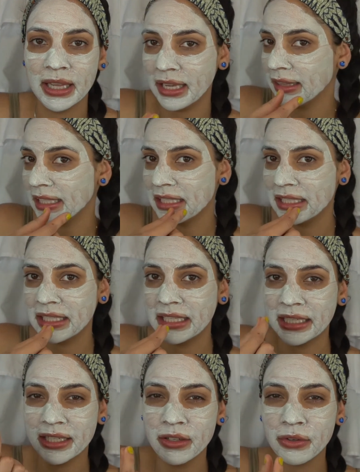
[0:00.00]
Like the
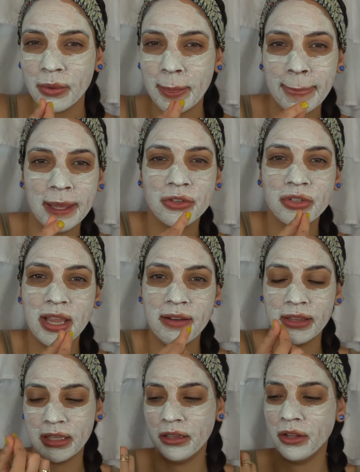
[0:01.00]
skin, I usually
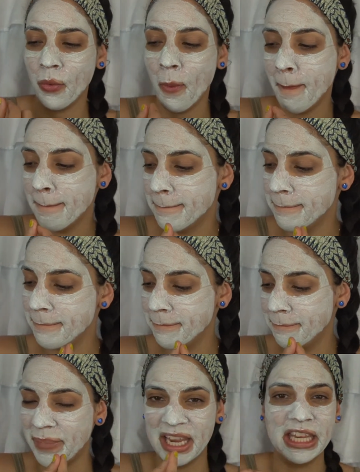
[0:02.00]
have like little
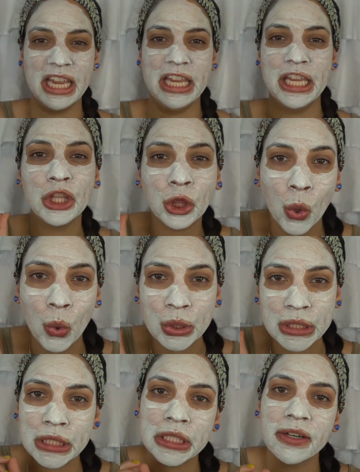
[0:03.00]

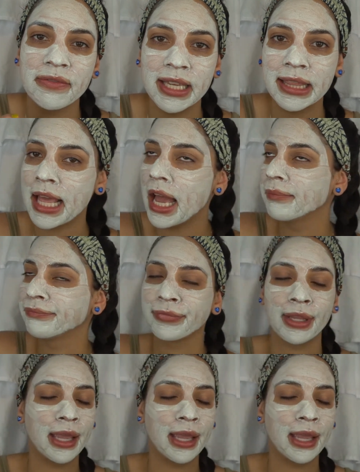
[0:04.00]
pellejitos and stuff like that.